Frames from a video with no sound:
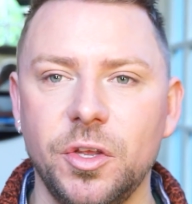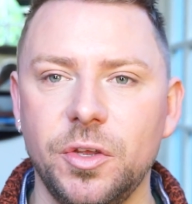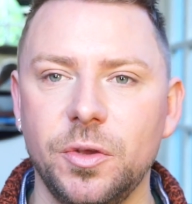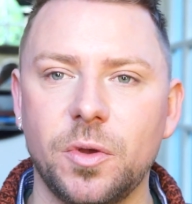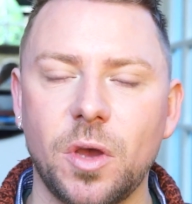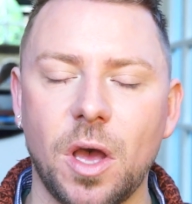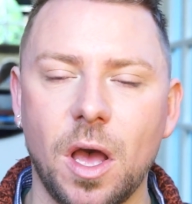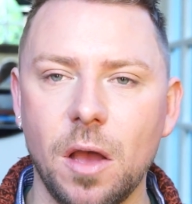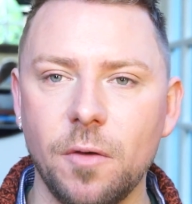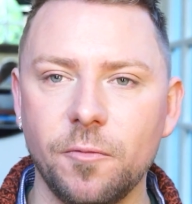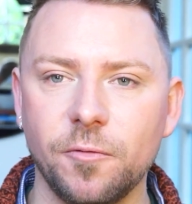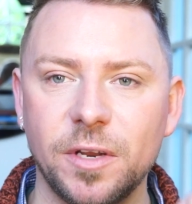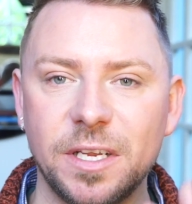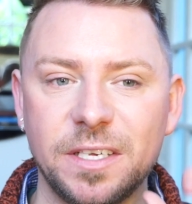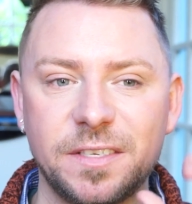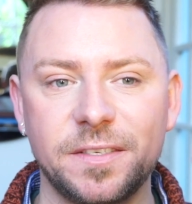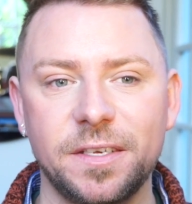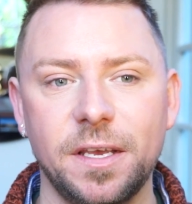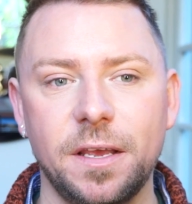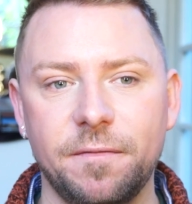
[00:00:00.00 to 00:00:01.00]
You can't
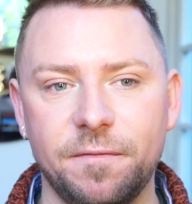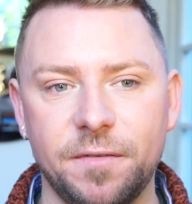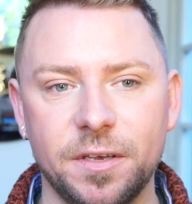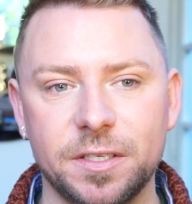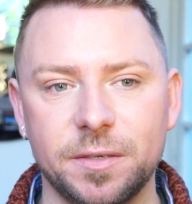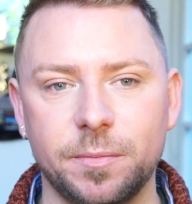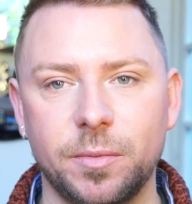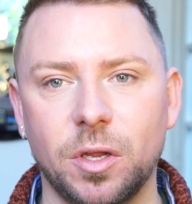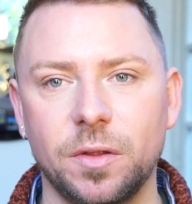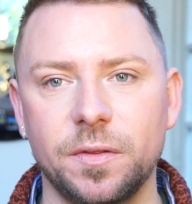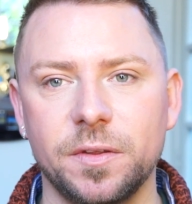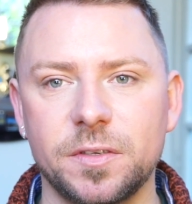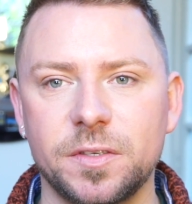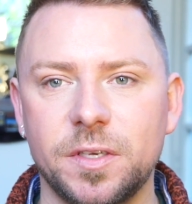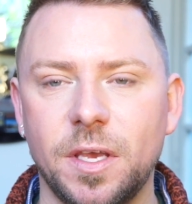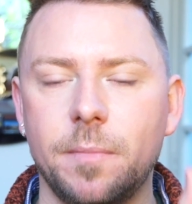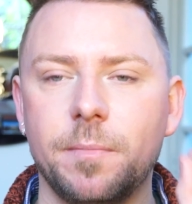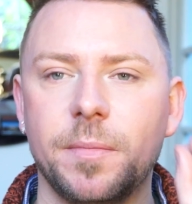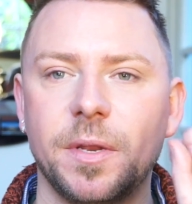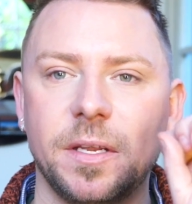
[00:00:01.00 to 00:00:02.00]
really see it visible on the
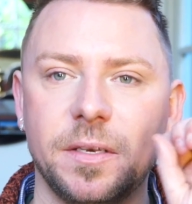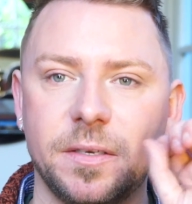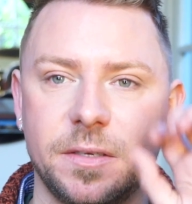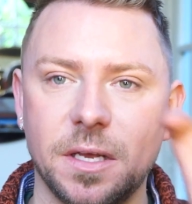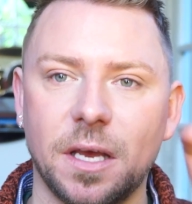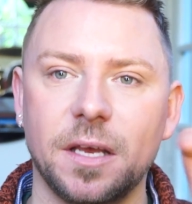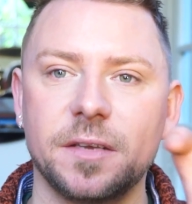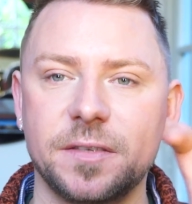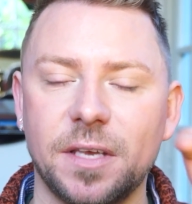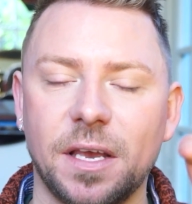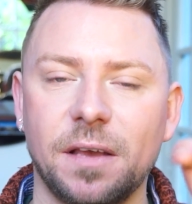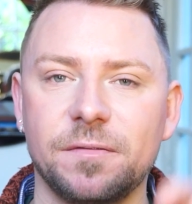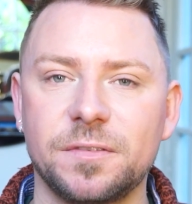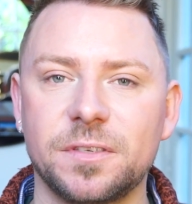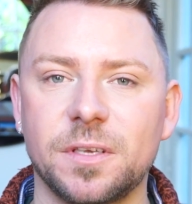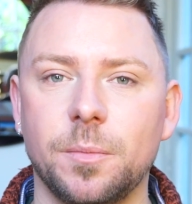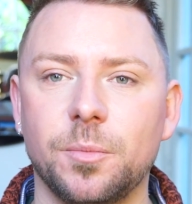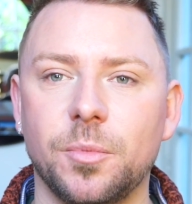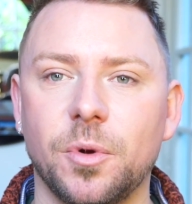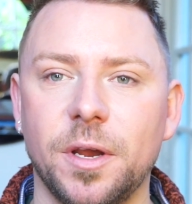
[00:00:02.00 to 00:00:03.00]
skin, but it does have
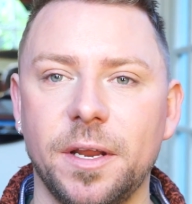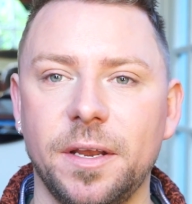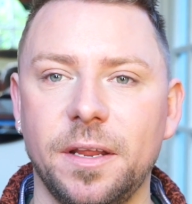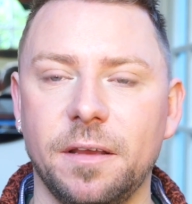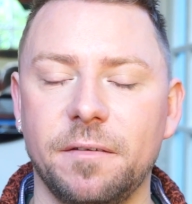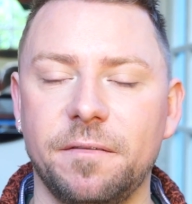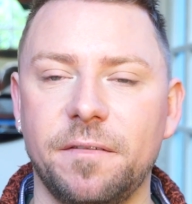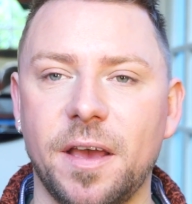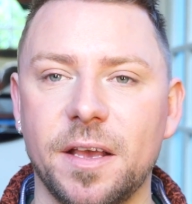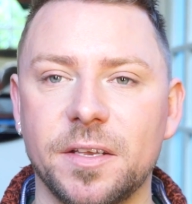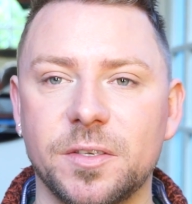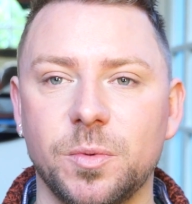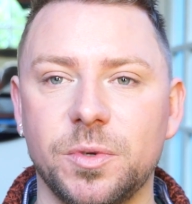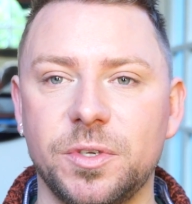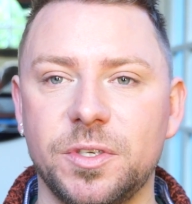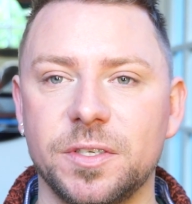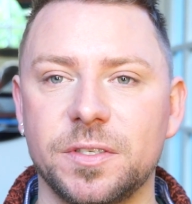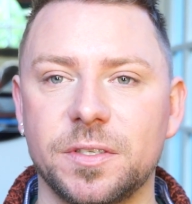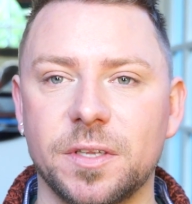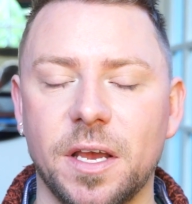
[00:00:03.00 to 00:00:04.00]
some brightening effects,
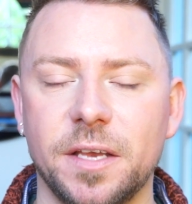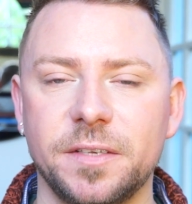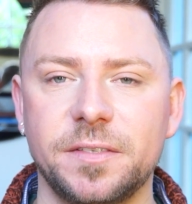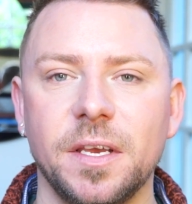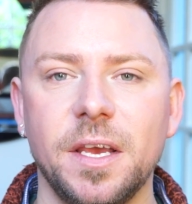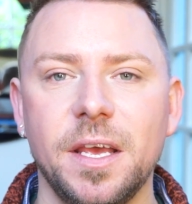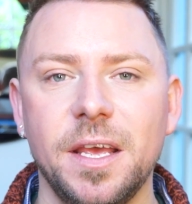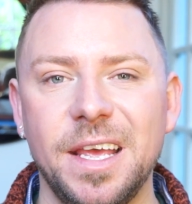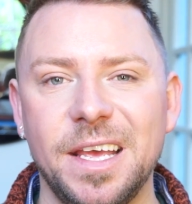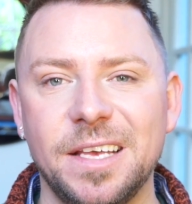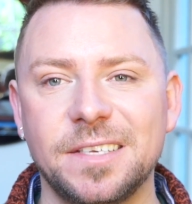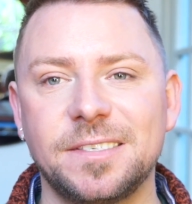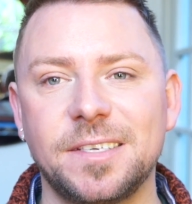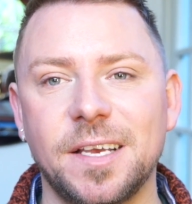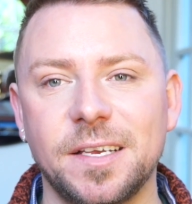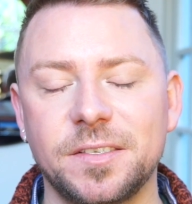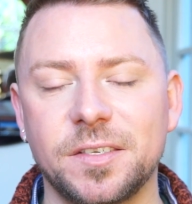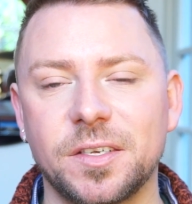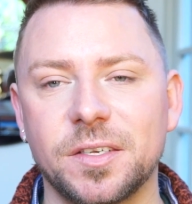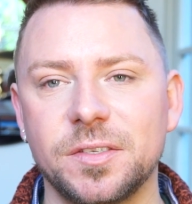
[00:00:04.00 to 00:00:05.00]
which is nice. It
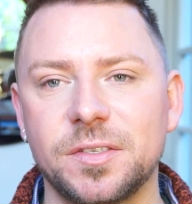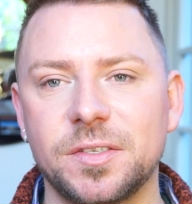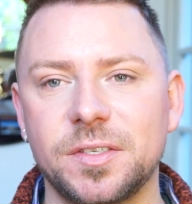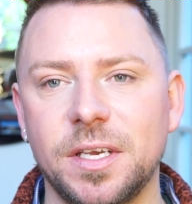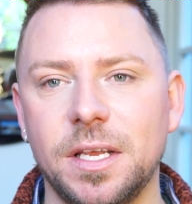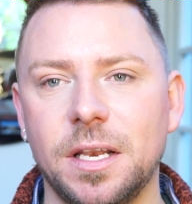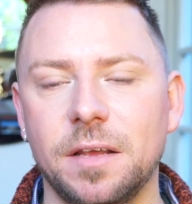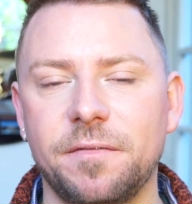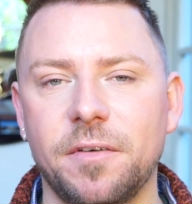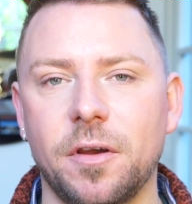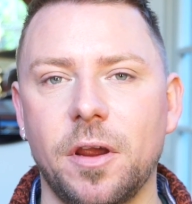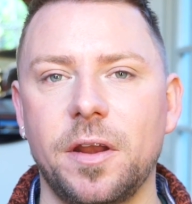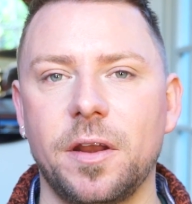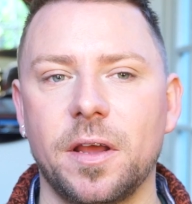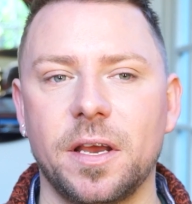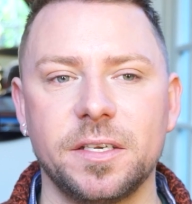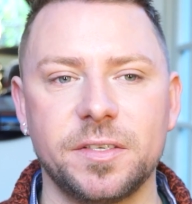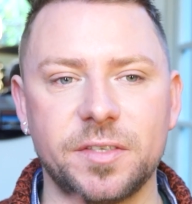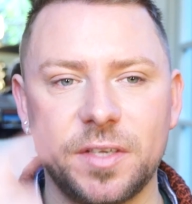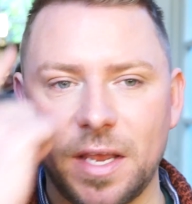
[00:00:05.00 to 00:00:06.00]
sets concealer very
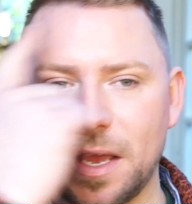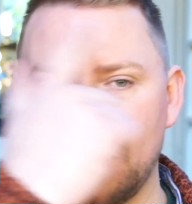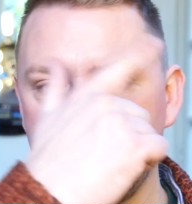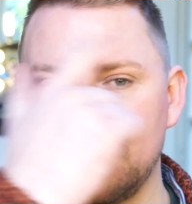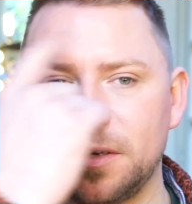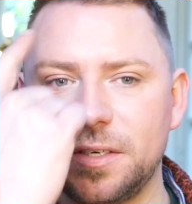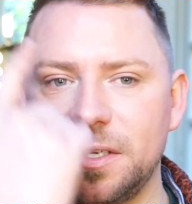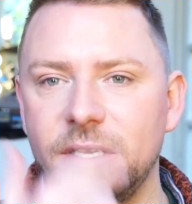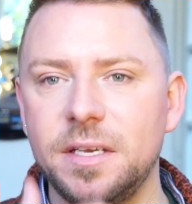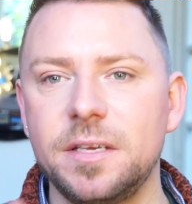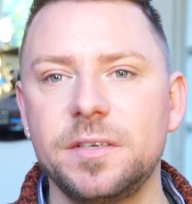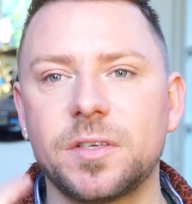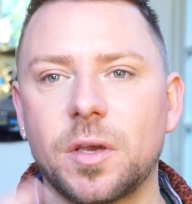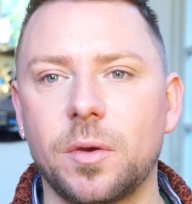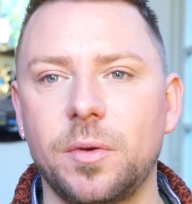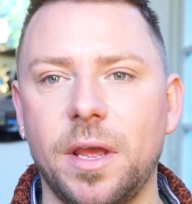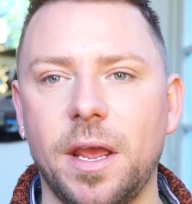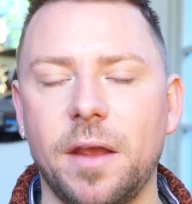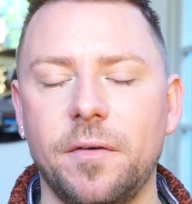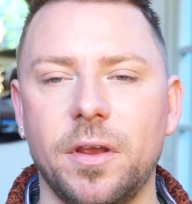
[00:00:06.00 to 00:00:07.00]
nicely and the
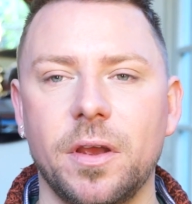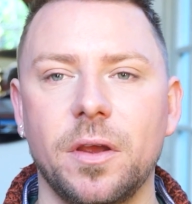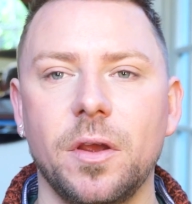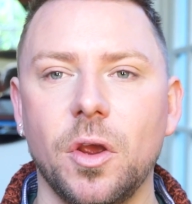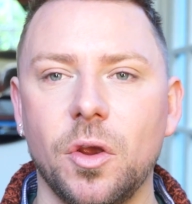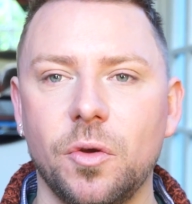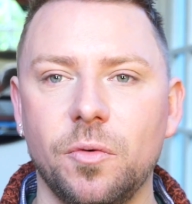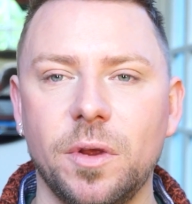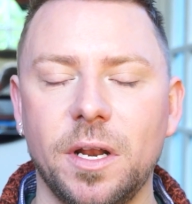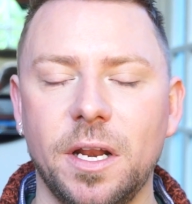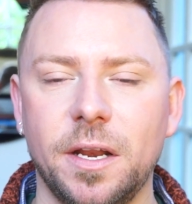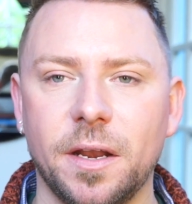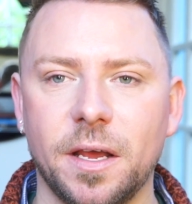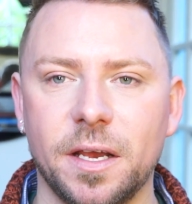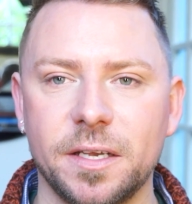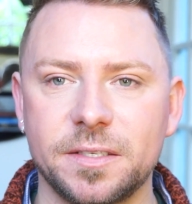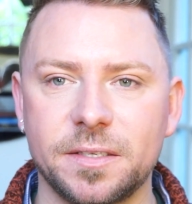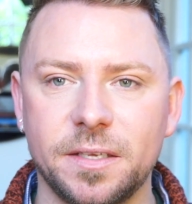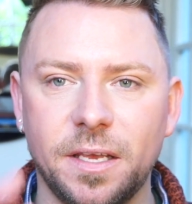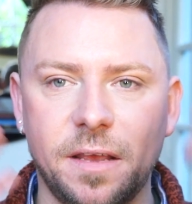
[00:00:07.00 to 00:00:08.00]
T-zone area really
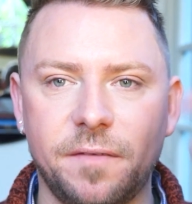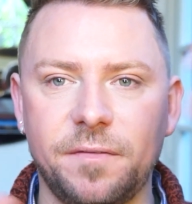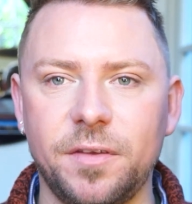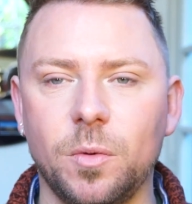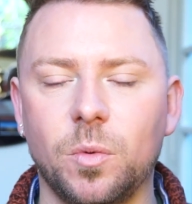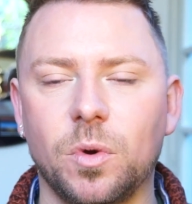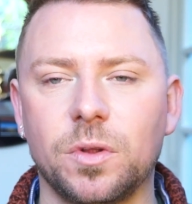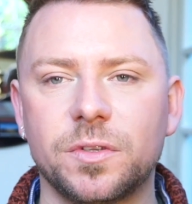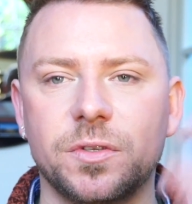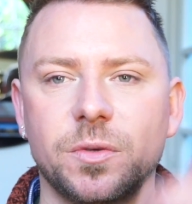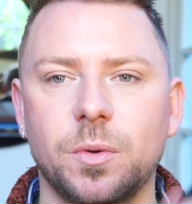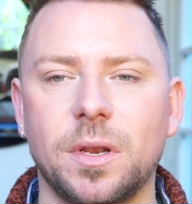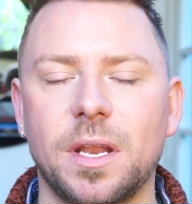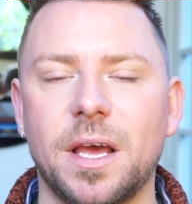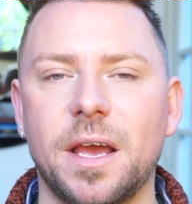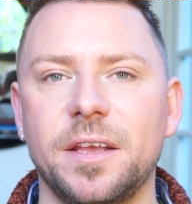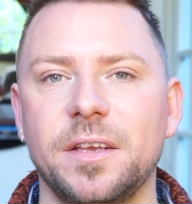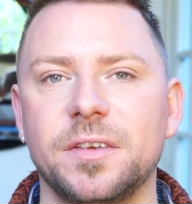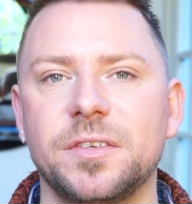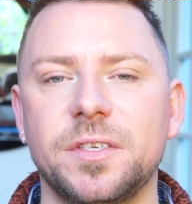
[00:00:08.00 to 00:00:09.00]
nicely if you want to
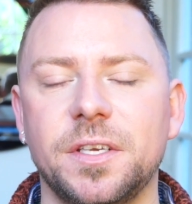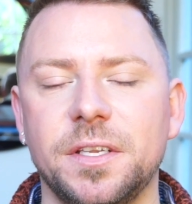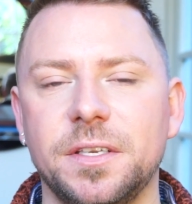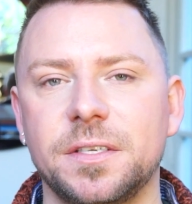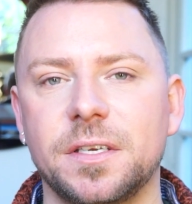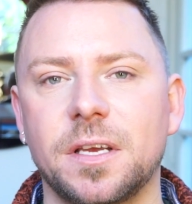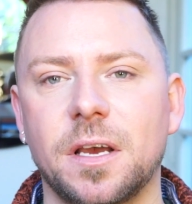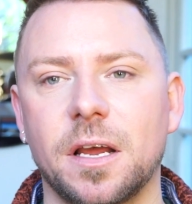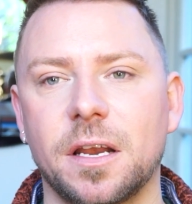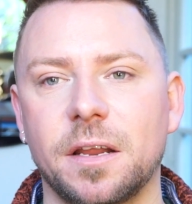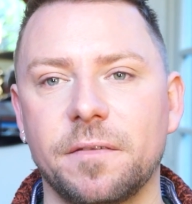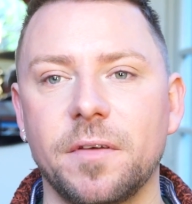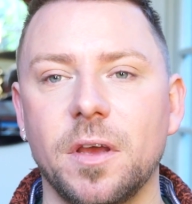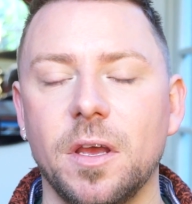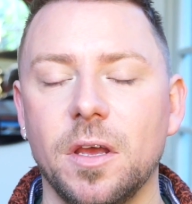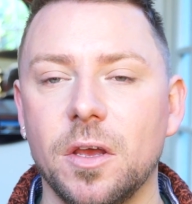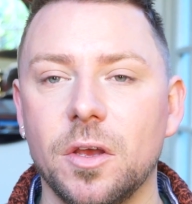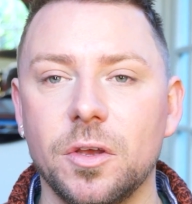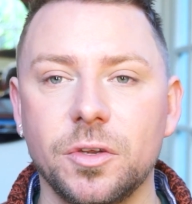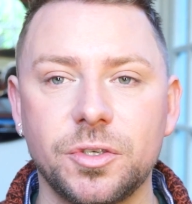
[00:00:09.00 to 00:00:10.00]
allow your skin to kind of
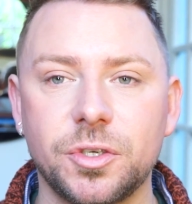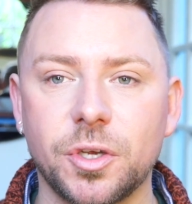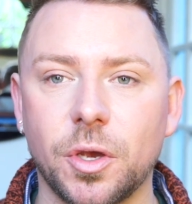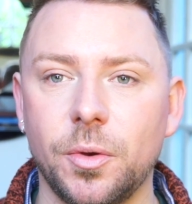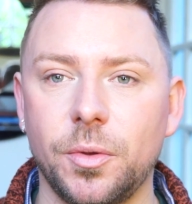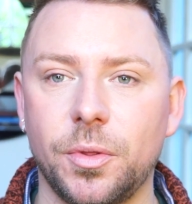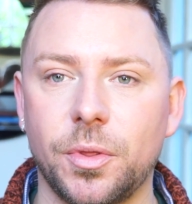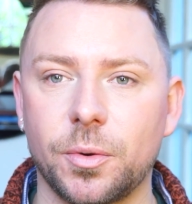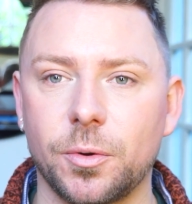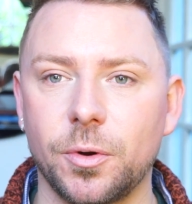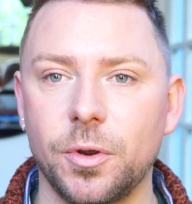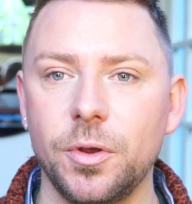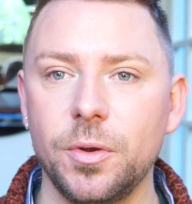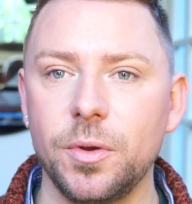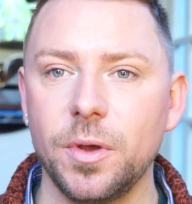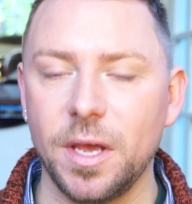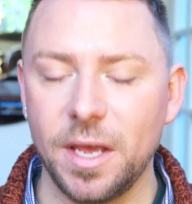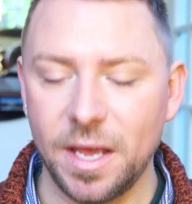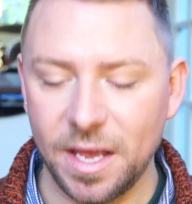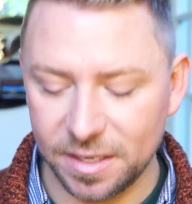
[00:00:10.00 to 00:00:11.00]
show
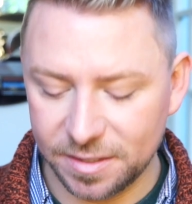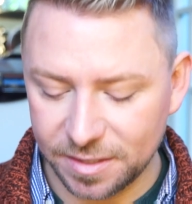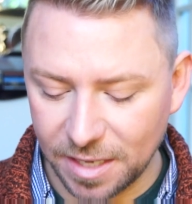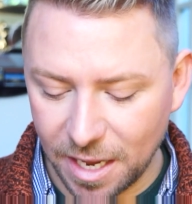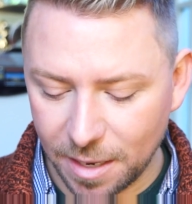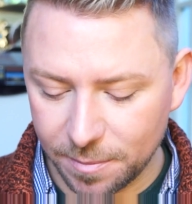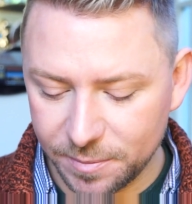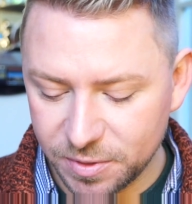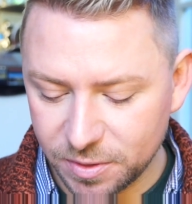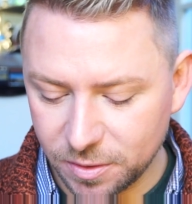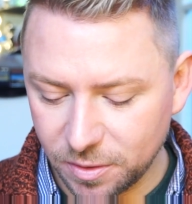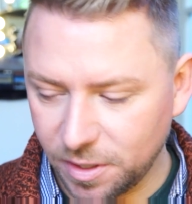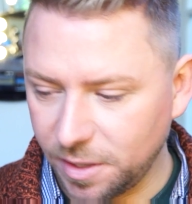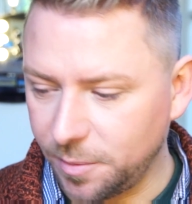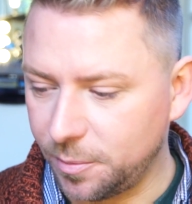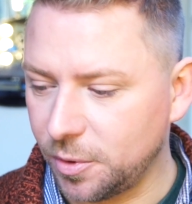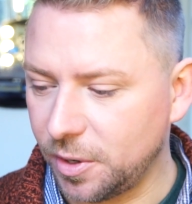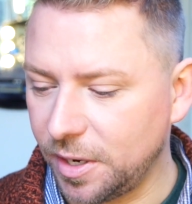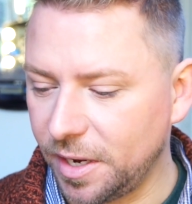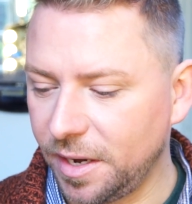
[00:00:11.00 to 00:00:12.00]
through. It's
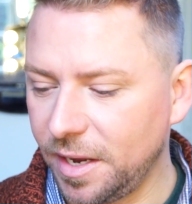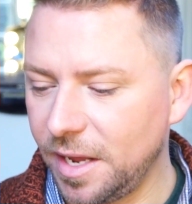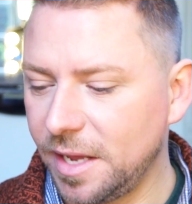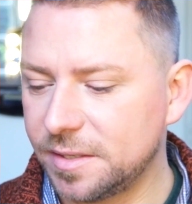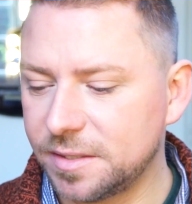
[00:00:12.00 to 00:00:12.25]
absolutely brilliant.